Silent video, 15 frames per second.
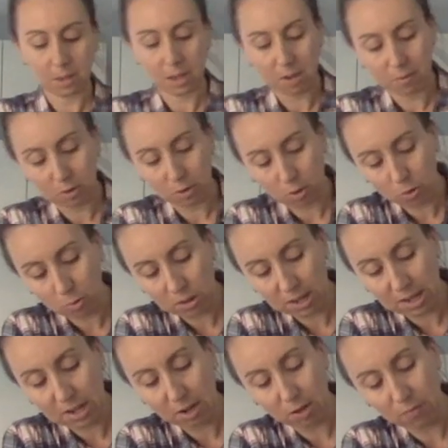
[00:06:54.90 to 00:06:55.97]
I've got quite
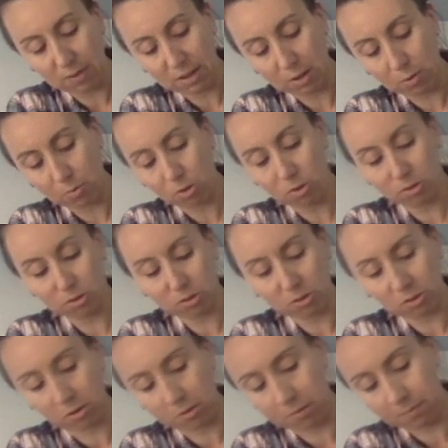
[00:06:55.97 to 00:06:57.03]
a lot of little
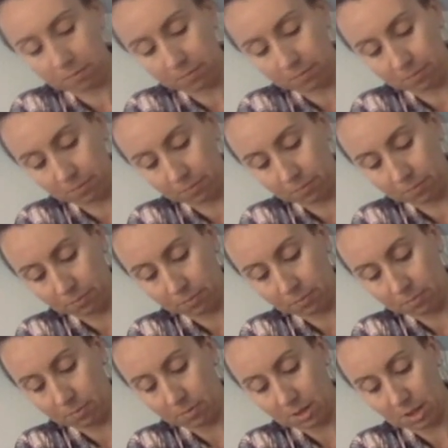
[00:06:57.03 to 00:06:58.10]
ones.
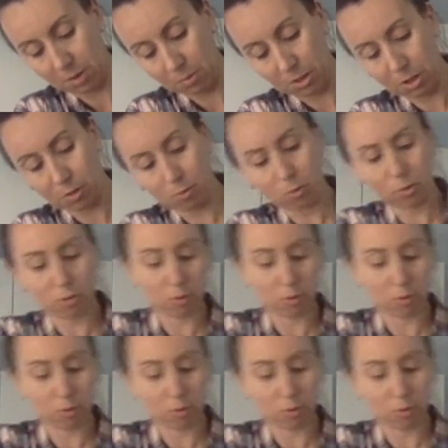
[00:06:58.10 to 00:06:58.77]
There we go.